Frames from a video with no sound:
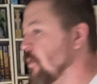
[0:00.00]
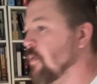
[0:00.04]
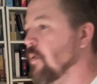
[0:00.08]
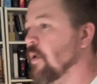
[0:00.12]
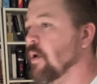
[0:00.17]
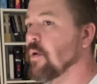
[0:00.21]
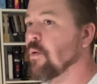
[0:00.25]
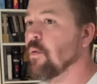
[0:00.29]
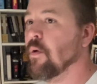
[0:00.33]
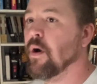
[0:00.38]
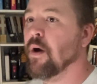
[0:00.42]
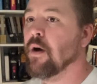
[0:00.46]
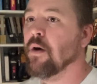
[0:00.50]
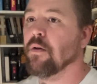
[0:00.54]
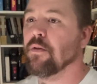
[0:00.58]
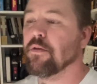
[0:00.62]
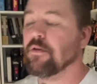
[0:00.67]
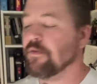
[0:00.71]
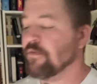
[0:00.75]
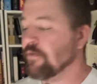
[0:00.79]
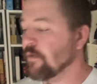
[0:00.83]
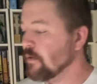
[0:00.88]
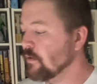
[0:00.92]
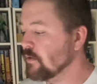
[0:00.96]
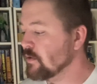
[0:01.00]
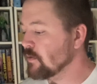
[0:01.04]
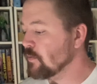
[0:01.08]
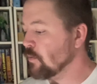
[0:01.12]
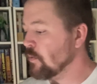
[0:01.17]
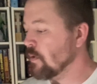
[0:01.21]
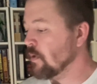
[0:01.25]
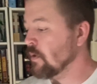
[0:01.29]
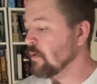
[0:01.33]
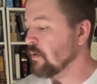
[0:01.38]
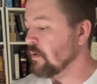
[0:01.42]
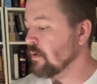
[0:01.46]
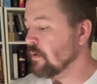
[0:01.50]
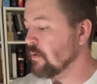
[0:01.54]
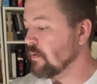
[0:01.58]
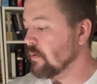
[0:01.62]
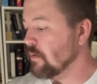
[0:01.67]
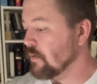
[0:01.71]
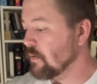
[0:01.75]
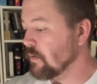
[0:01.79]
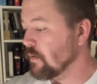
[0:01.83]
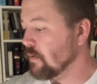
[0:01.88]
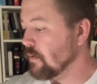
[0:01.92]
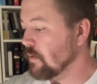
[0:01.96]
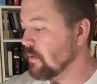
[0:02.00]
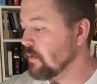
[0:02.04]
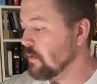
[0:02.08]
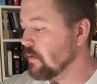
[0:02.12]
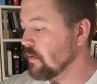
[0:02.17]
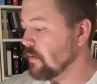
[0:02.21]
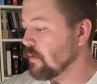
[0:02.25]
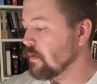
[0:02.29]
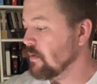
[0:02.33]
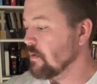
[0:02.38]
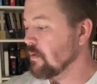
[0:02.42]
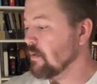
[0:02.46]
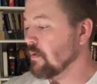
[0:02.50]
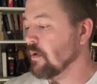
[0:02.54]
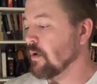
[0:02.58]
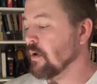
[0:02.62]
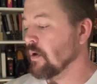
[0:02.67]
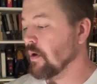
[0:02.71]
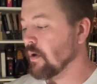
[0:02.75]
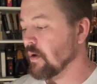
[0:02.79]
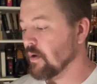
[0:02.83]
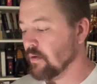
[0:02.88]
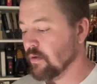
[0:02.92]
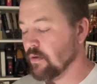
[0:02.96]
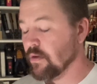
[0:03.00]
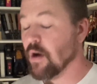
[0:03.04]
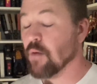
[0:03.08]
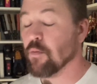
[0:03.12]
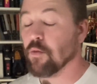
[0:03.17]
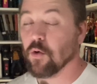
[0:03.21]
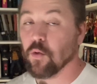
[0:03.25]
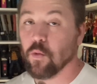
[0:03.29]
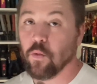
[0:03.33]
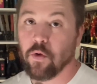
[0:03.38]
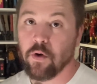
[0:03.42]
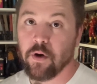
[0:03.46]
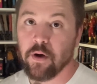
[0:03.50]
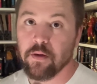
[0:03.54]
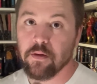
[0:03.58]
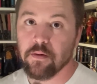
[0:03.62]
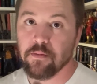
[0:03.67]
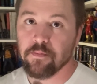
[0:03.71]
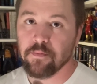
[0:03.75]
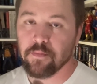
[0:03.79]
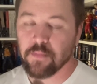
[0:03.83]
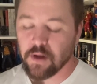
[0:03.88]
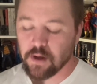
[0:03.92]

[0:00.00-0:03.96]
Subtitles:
quite a while. The first one, or number 1,